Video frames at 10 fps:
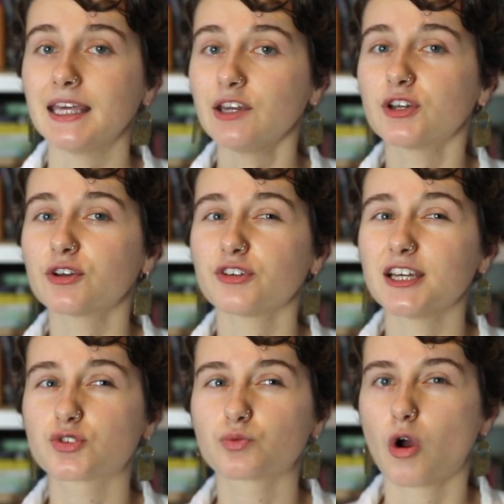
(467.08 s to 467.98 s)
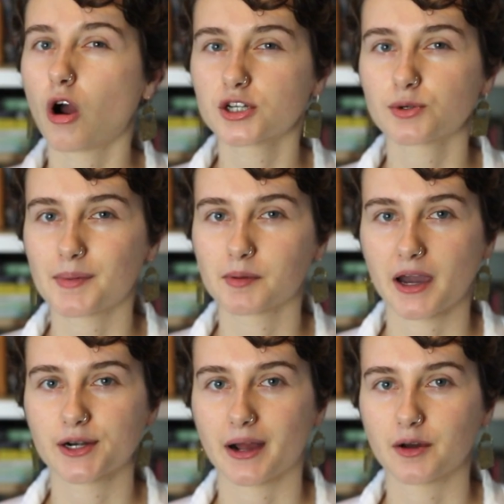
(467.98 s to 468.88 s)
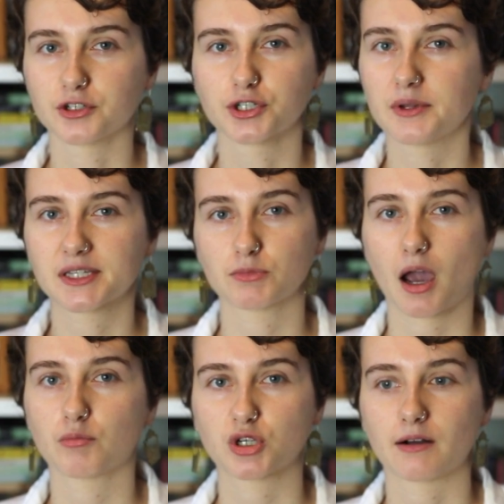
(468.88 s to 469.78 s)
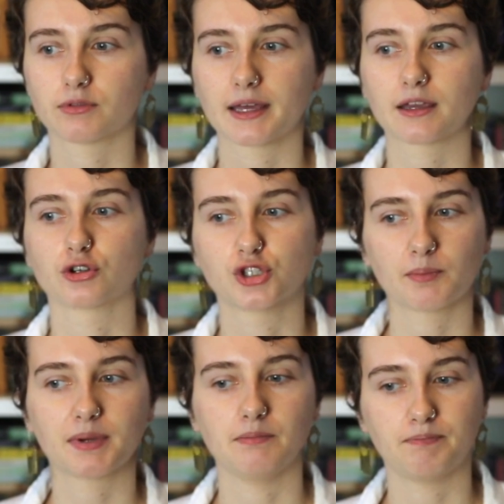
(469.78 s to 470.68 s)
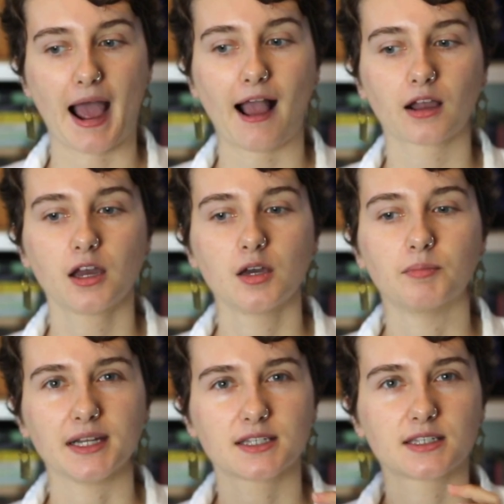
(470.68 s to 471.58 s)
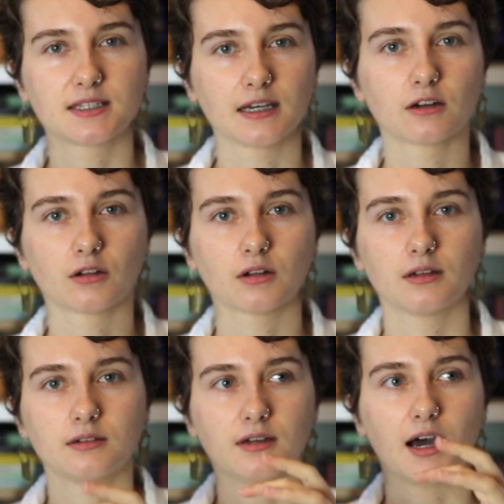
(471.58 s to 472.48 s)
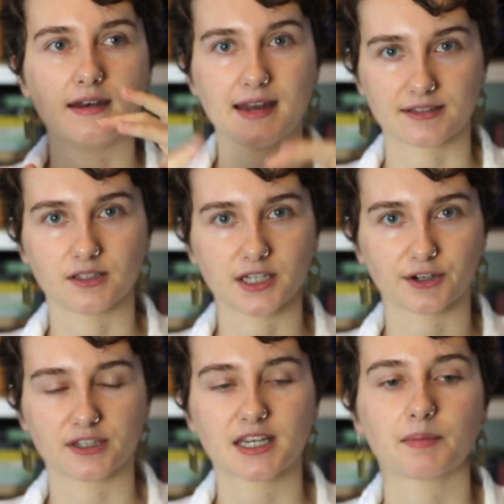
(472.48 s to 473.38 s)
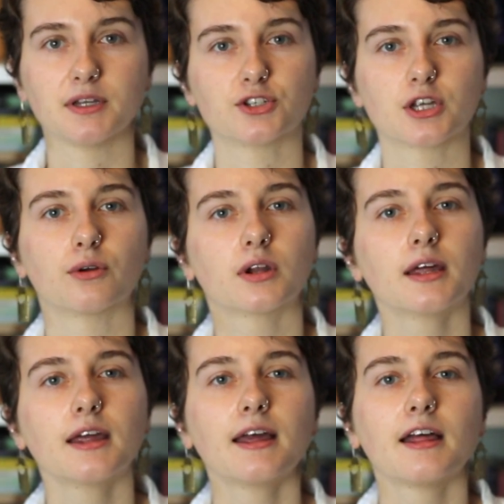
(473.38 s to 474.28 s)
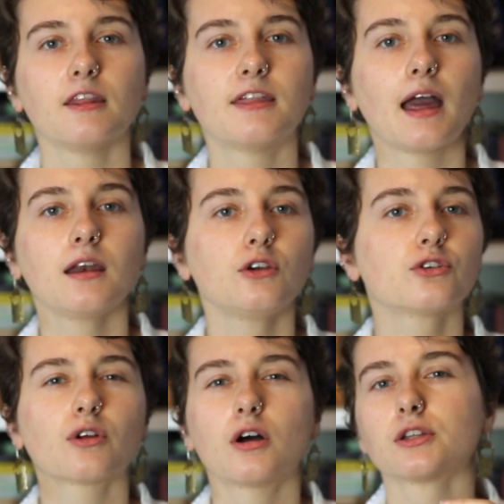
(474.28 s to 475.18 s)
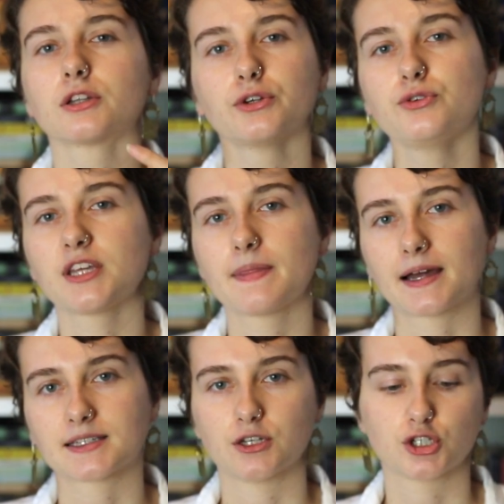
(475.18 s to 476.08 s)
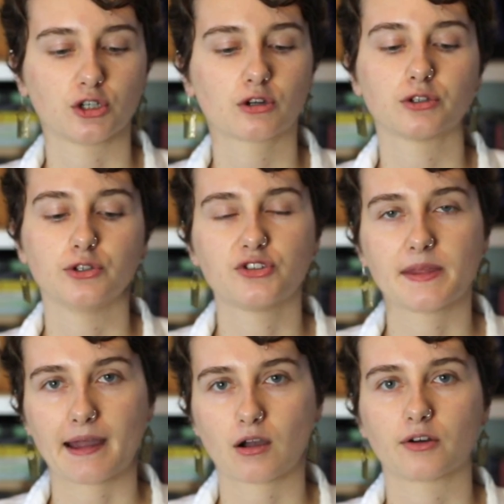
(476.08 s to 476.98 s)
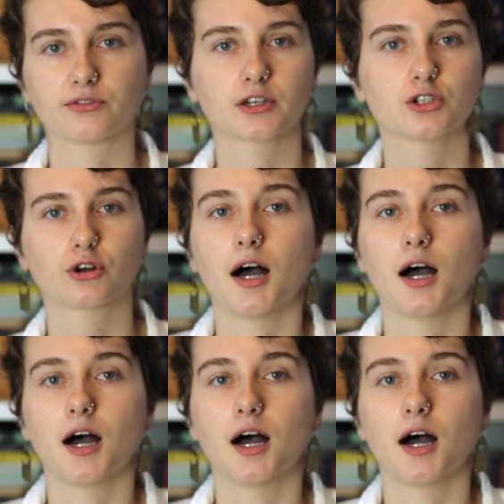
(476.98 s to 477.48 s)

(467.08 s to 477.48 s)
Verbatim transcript: even if it's hard to wrap your mind around, you're doing some time travel, like you're jumping back, but it's still a necessary stepping stone, then you're not losing that tension, you're not losing that conflict,